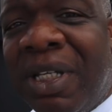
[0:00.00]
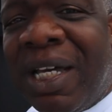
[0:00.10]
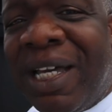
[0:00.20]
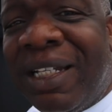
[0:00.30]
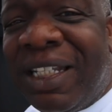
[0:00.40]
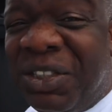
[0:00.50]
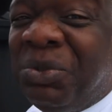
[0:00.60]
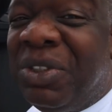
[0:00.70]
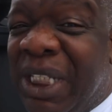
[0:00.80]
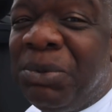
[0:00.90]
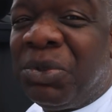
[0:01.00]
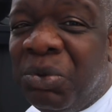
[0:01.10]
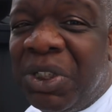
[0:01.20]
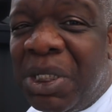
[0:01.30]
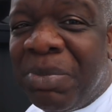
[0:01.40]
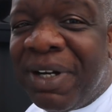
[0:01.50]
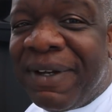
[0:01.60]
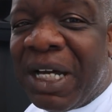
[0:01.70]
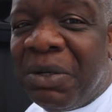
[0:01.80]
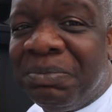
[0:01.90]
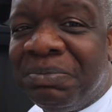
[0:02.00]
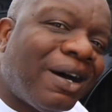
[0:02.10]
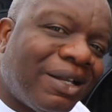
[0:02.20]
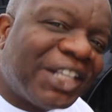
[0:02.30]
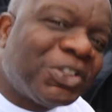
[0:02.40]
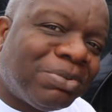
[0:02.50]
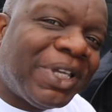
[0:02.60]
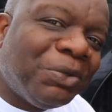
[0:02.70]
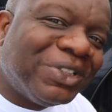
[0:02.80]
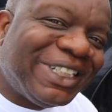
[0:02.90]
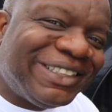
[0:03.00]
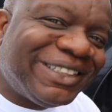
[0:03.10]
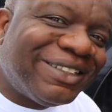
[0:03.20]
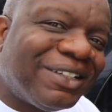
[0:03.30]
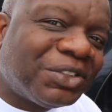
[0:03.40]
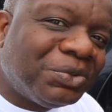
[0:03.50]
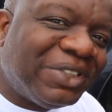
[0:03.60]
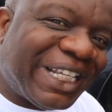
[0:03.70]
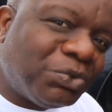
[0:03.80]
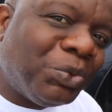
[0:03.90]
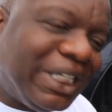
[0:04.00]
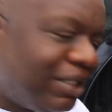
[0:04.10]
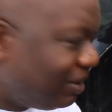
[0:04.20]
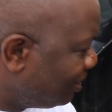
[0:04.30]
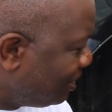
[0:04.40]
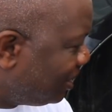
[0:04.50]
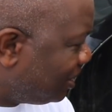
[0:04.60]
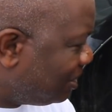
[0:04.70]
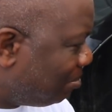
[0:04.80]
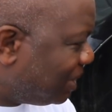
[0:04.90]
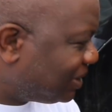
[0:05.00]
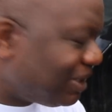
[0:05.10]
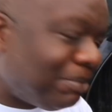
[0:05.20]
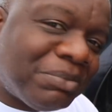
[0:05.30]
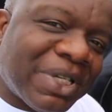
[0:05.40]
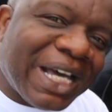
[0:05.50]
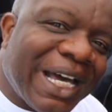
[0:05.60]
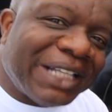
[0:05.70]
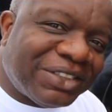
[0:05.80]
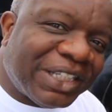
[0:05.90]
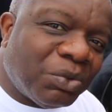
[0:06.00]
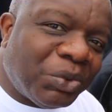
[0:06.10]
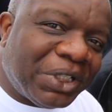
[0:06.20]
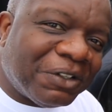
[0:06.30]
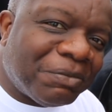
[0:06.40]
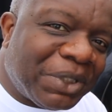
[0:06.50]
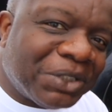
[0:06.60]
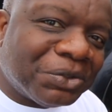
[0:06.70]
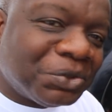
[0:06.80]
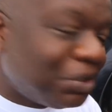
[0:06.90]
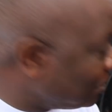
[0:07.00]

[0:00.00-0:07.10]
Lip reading: and they're too deep to really buff out. I'll explain what this is next week, but I had to take the wheel off because